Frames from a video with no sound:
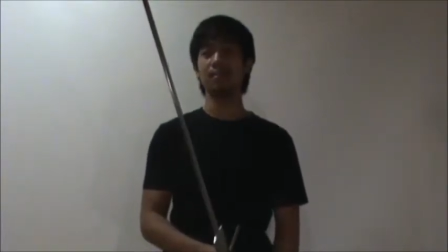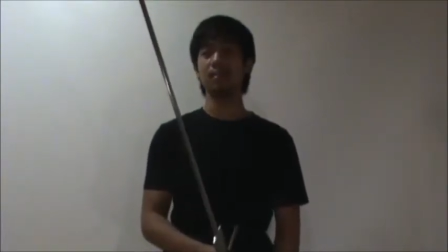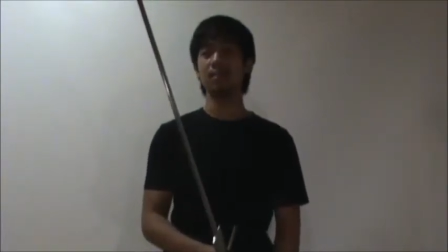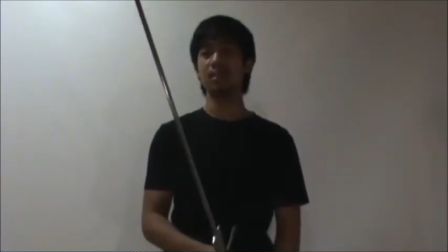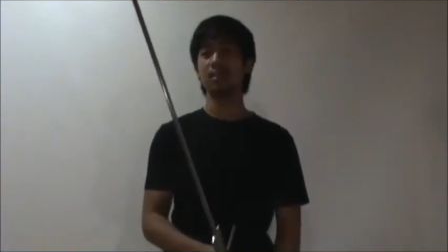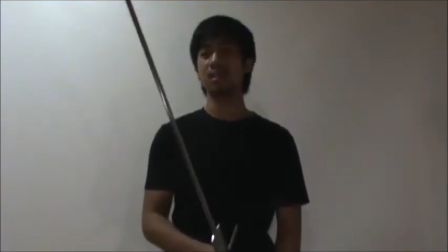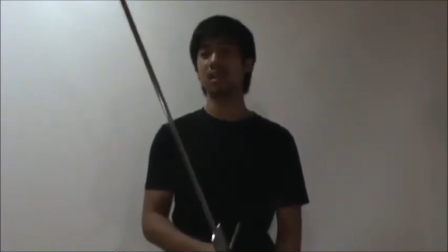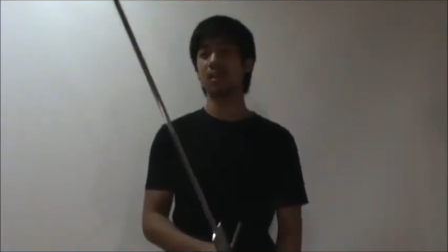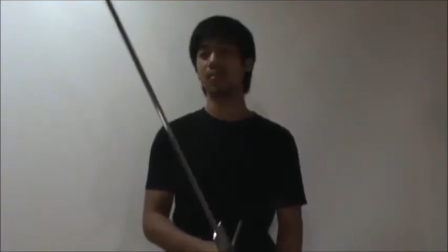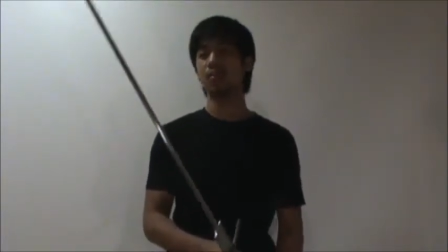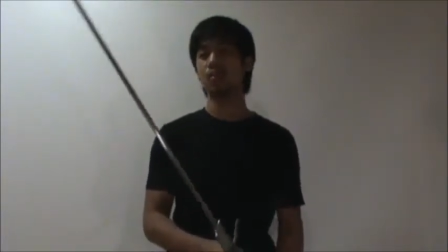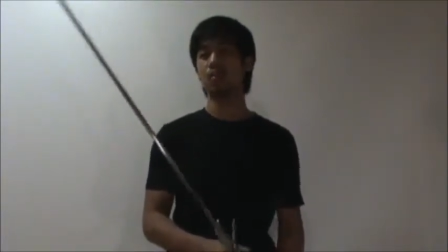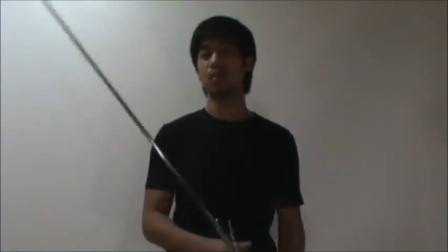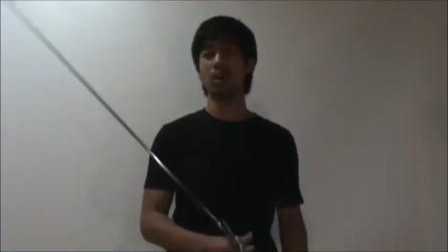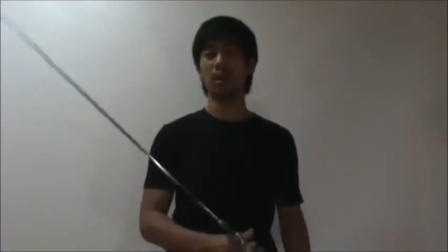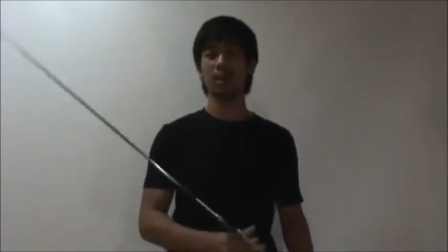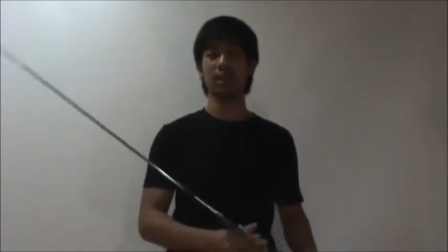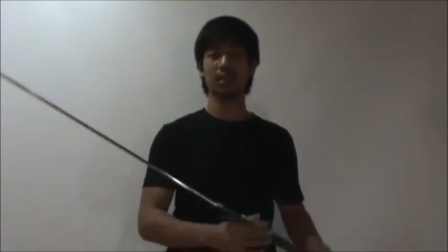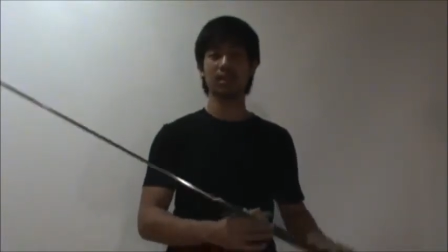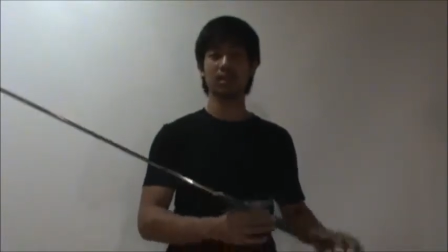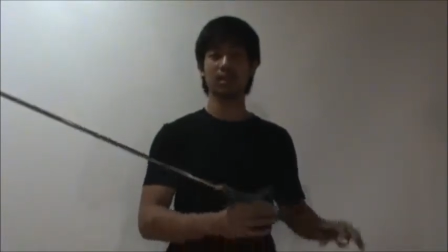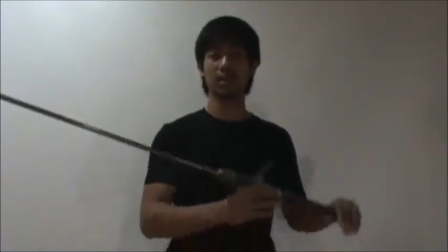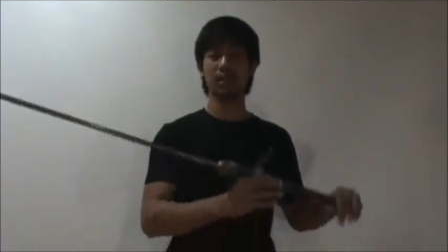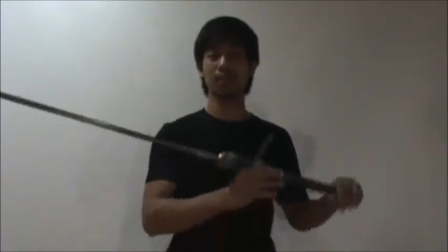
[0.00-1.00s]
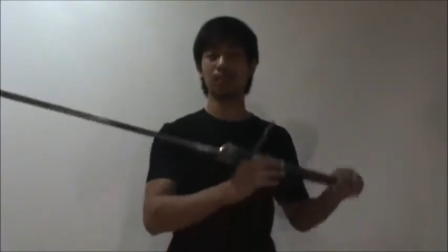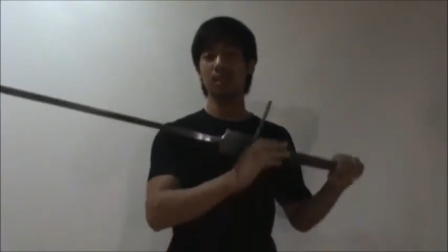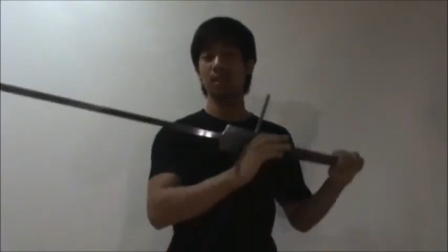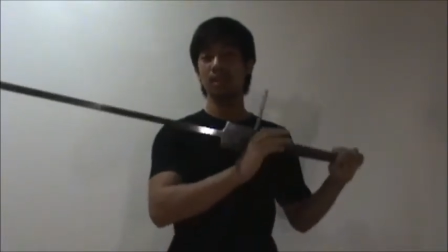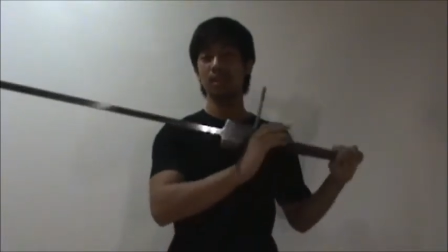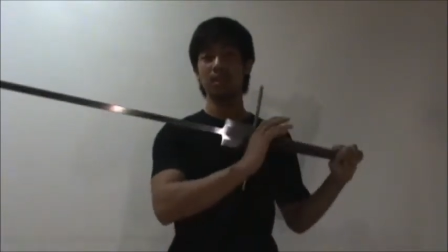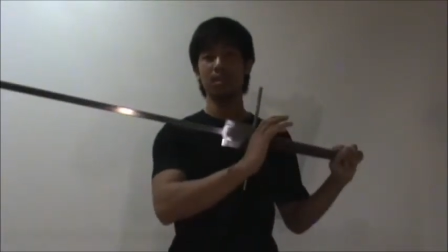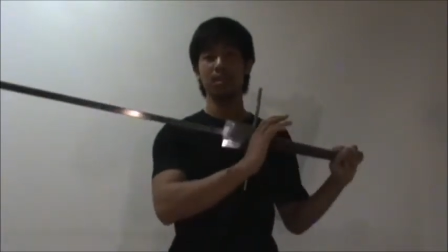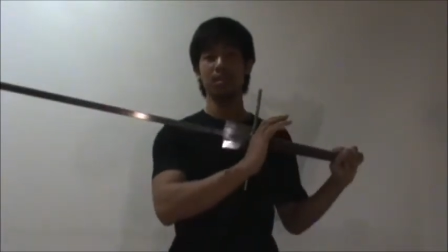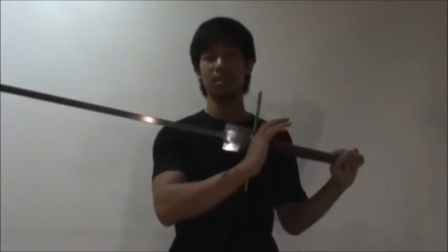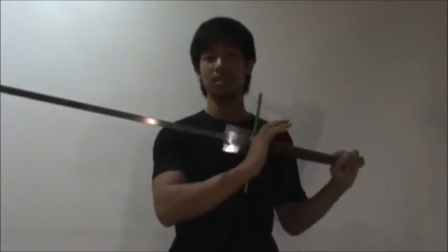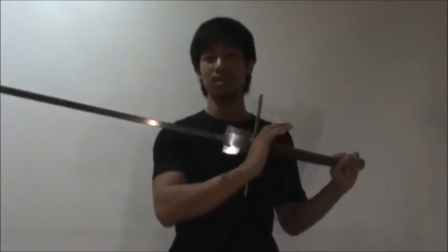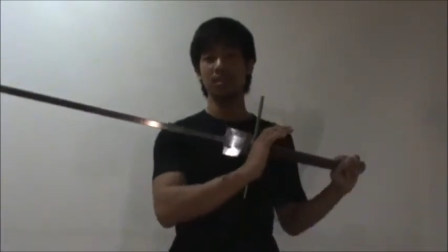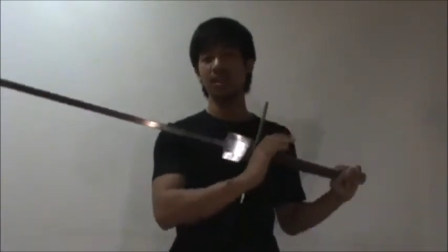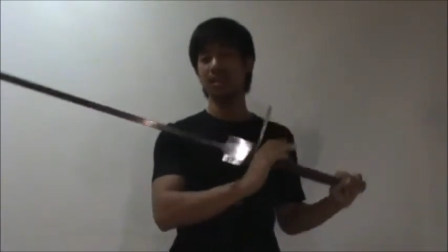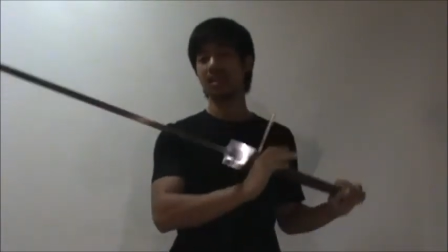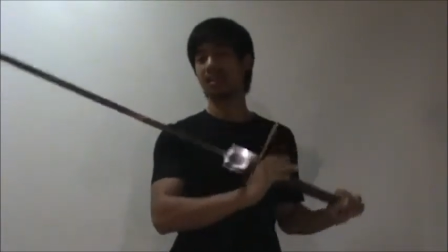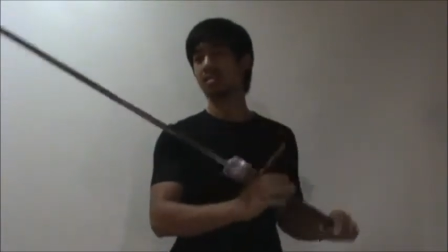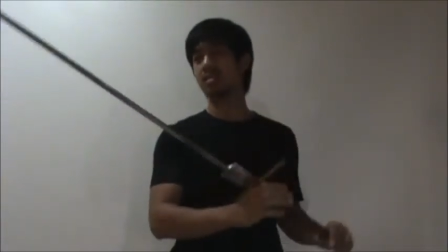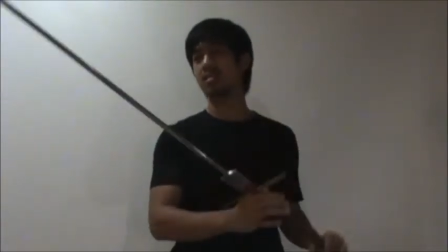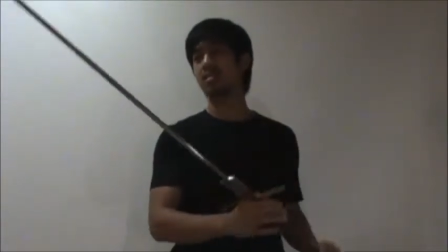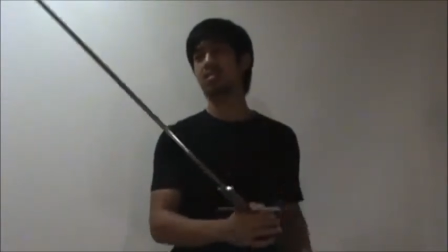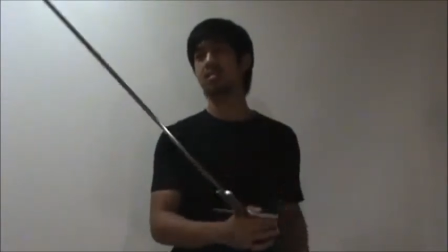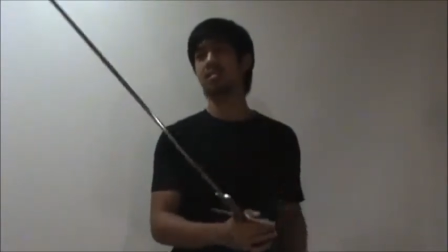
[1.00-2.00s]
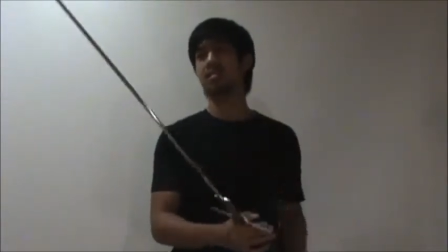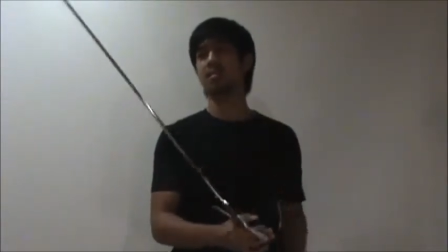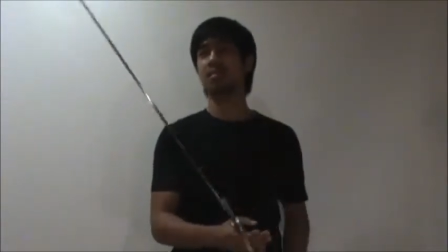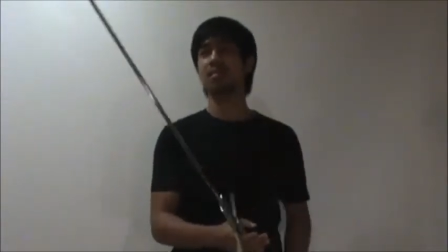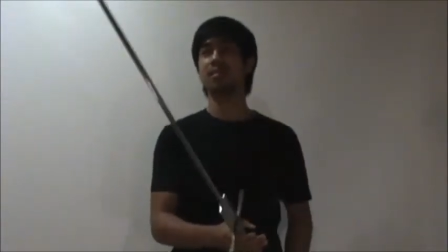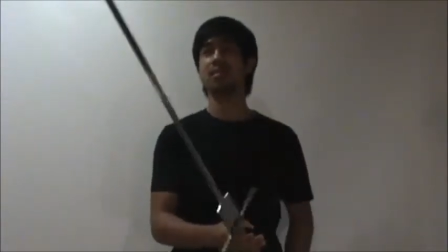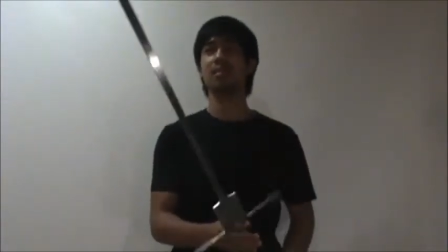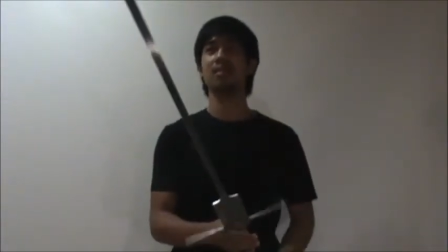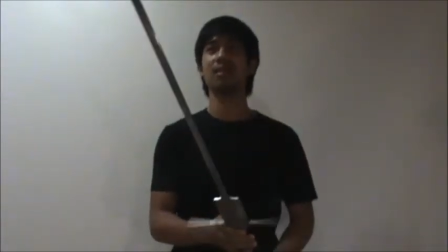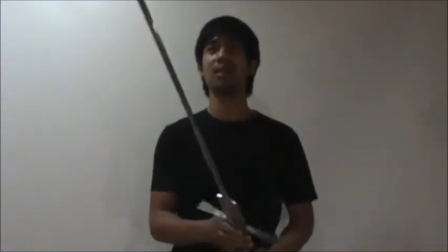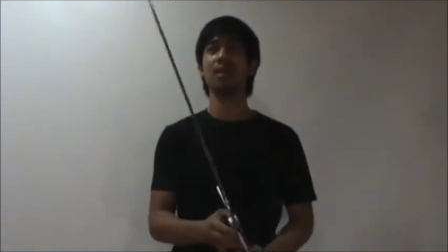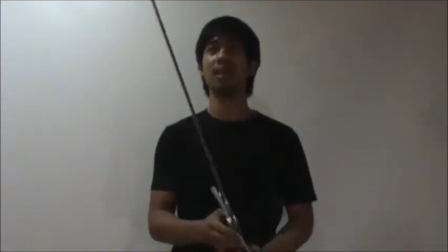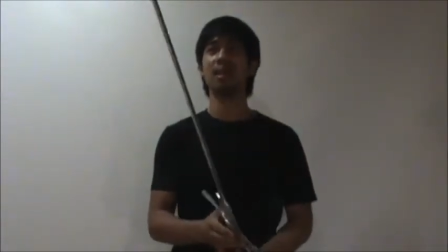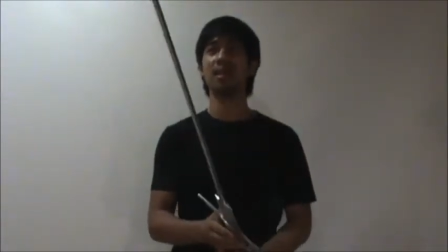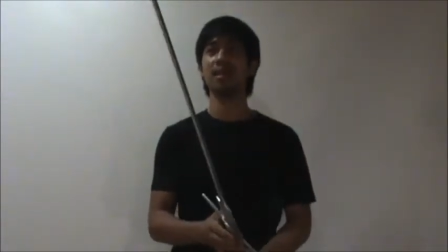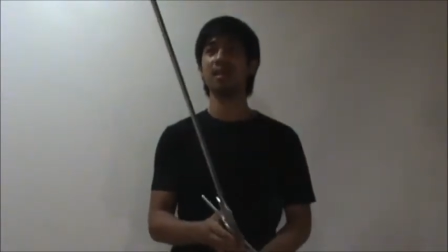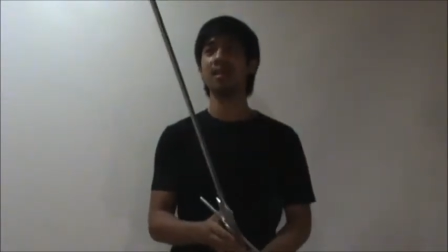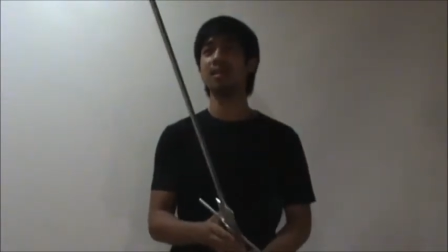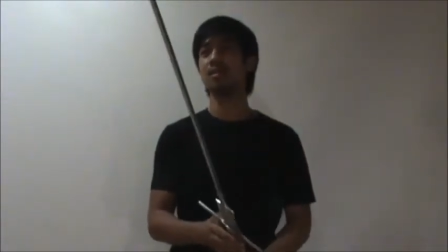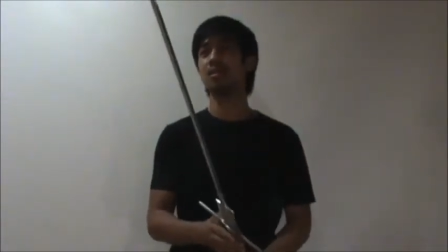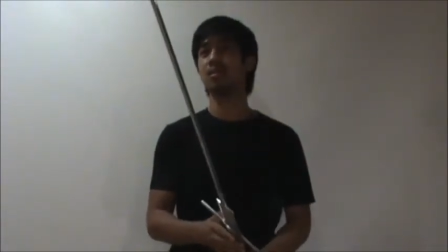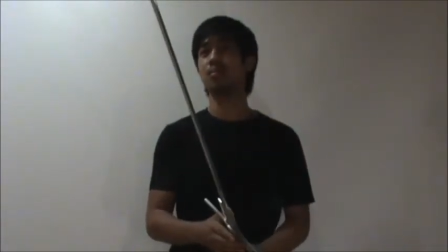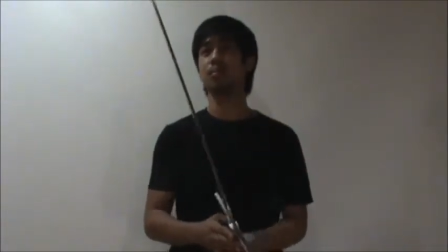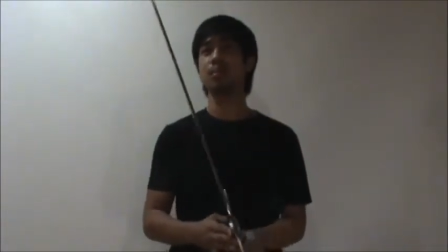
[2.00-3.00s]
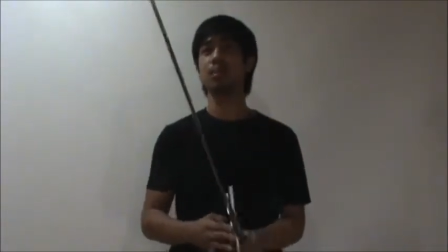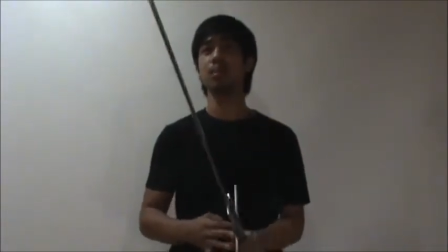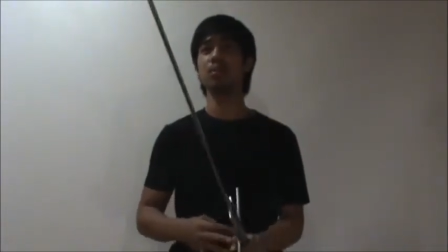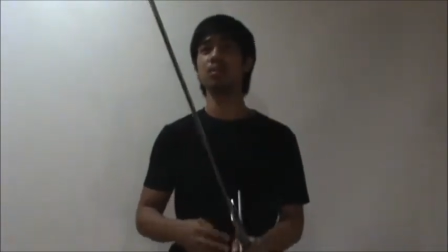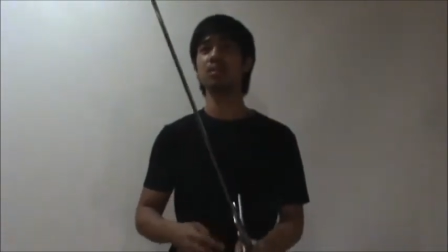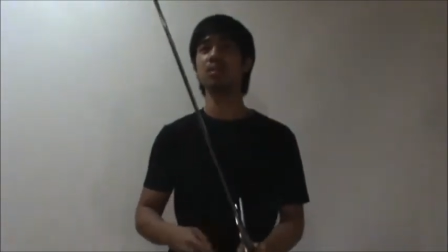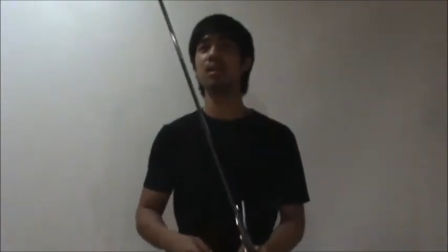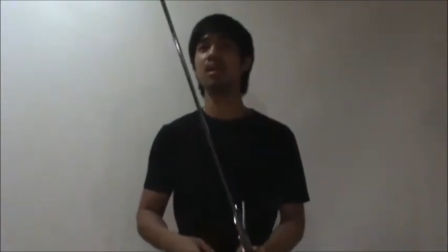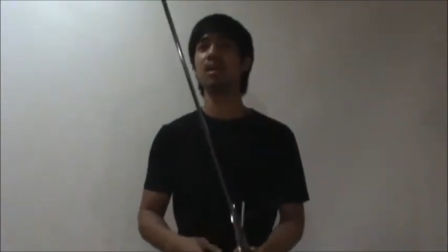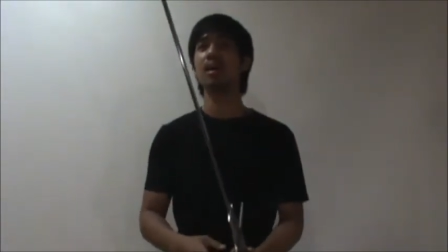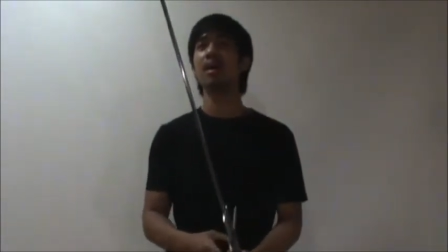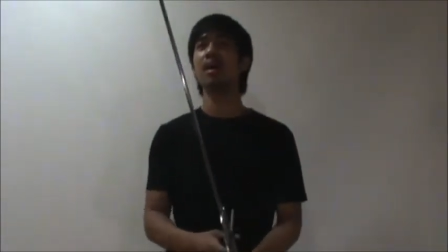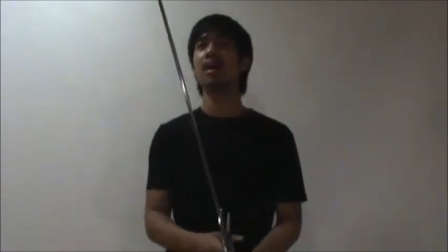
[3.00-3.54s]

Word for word: Somewhat similar to this, I suppose.